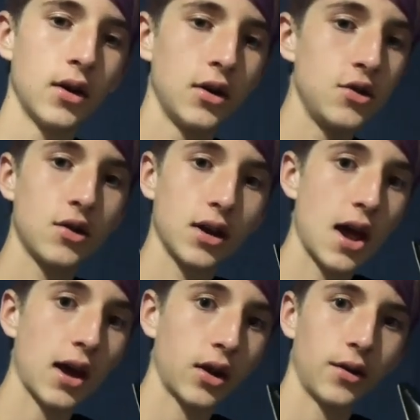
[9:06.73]
You
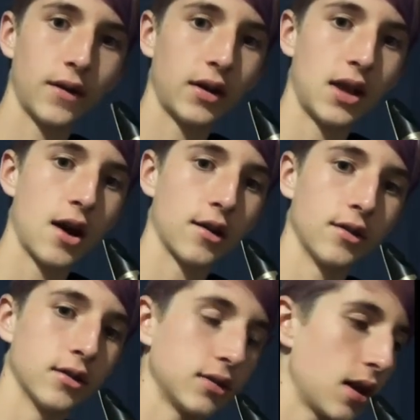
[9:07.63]
cannot go very loud on
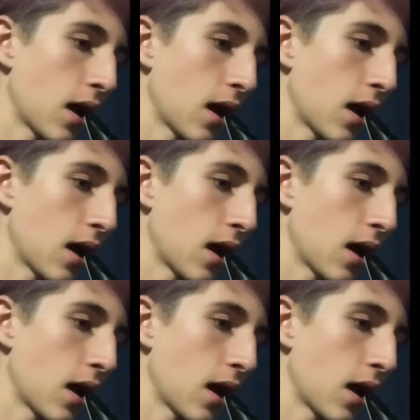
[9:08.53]
this thing.